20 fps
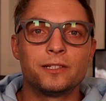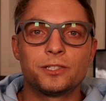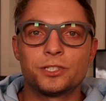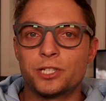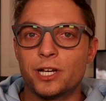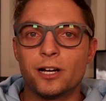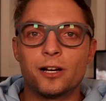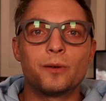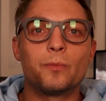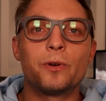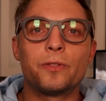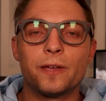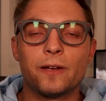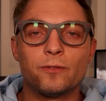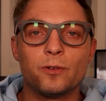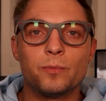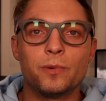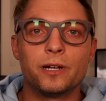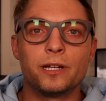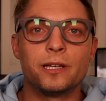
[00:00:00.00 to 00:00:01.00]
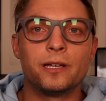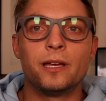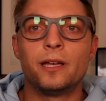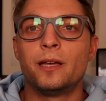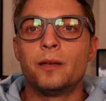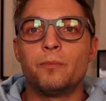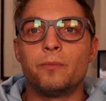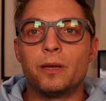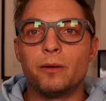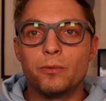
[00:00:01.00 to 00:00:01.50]
Share them with everybody.
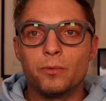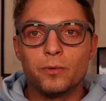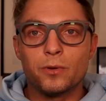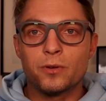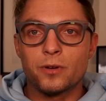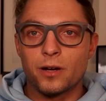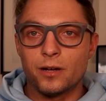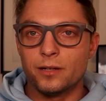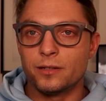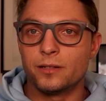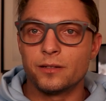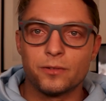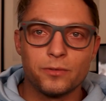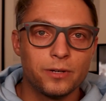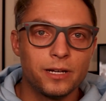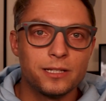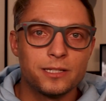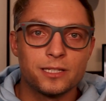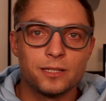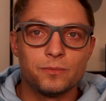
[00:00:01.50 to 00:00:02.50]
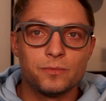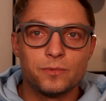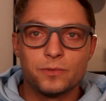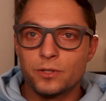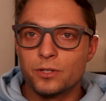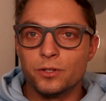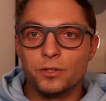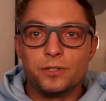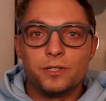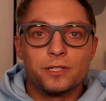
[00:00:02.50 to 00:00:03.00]
Maybe we'll create some
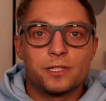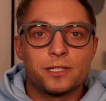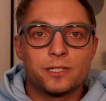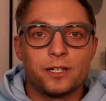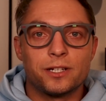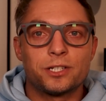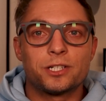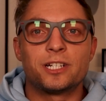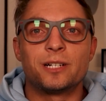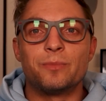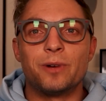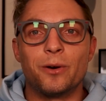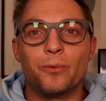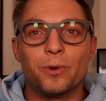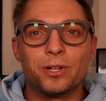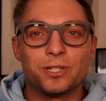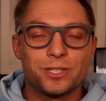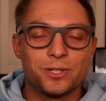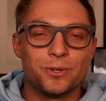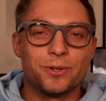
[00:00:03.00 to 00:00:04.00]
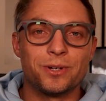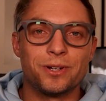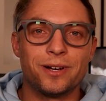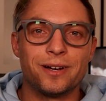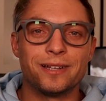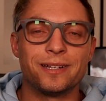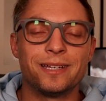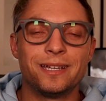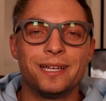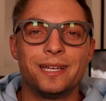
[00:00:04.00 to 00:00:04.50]
good discussion about what's going
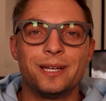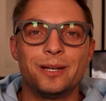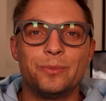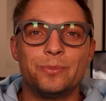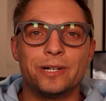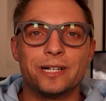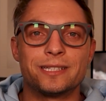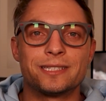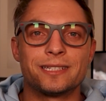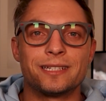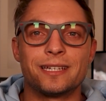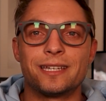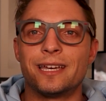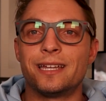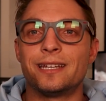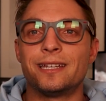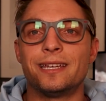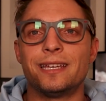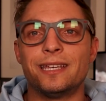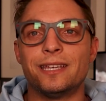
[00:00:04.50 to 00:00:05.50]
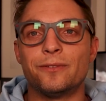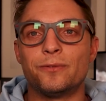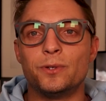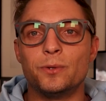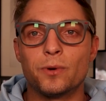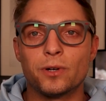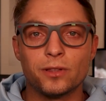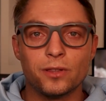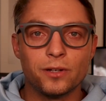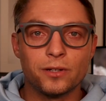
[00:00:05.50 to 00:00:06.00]
on. But again, if
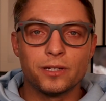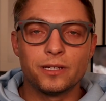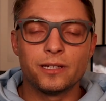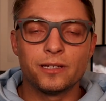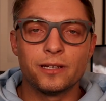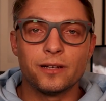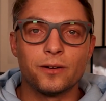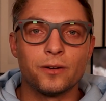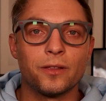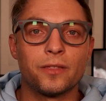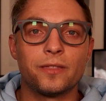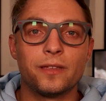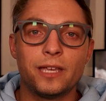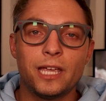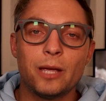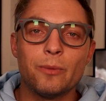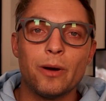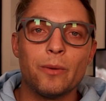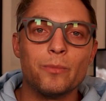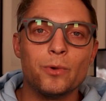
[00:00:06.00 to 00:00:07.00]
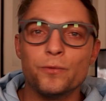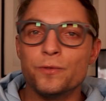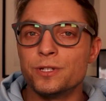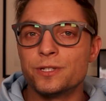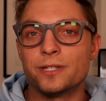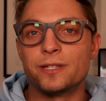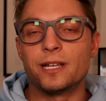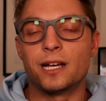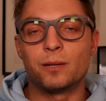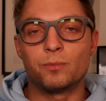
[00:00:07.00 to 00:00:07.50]
you are looking or thinking about moving
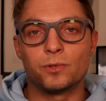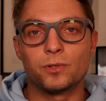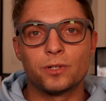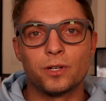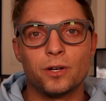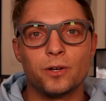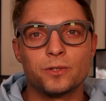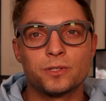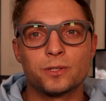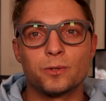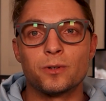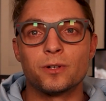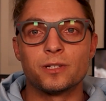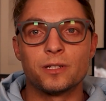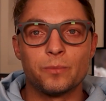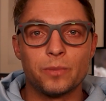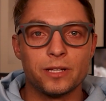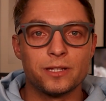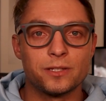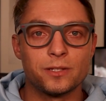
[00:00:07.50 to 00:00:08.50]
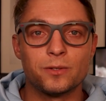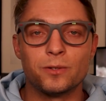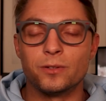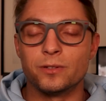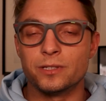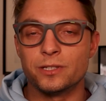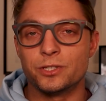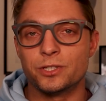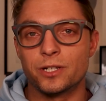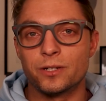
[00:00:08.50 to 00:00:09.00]
to the Emerald Coast or into
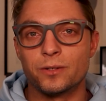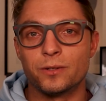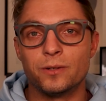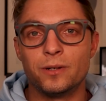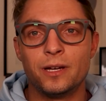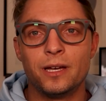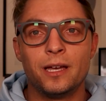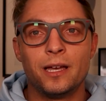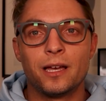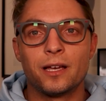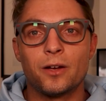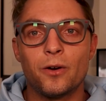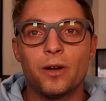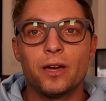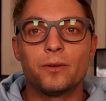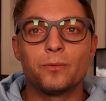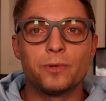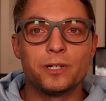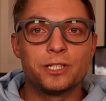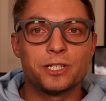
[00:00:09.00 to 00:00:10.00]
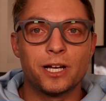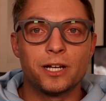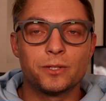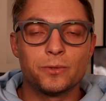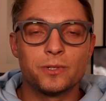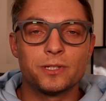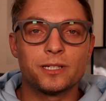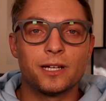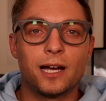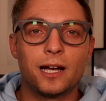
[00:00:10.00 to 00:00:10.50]
Pensacola in general, go ahead and reach out
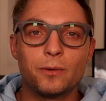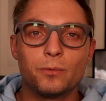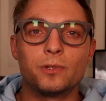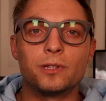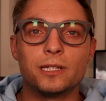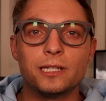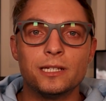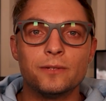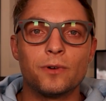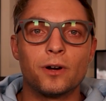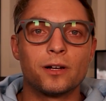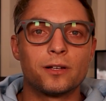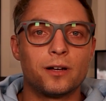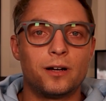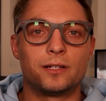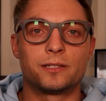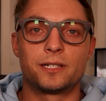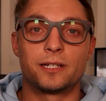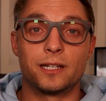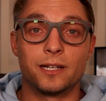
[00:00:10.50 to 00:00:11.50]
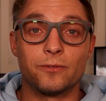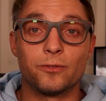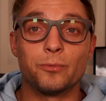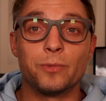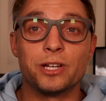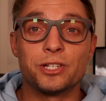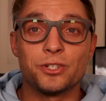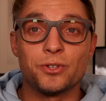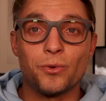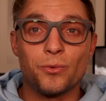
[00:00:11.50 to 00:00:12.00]
to us. I will leave our contact
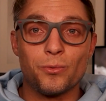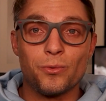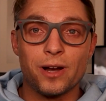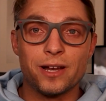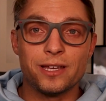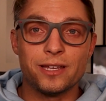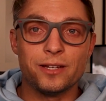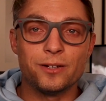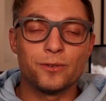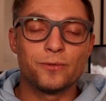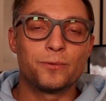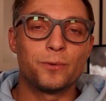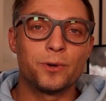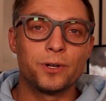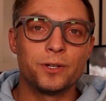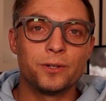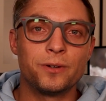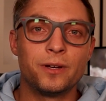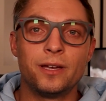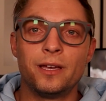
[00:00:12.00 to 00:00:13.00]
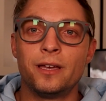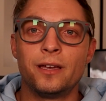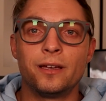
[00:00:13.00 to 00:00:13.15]
information right here for you.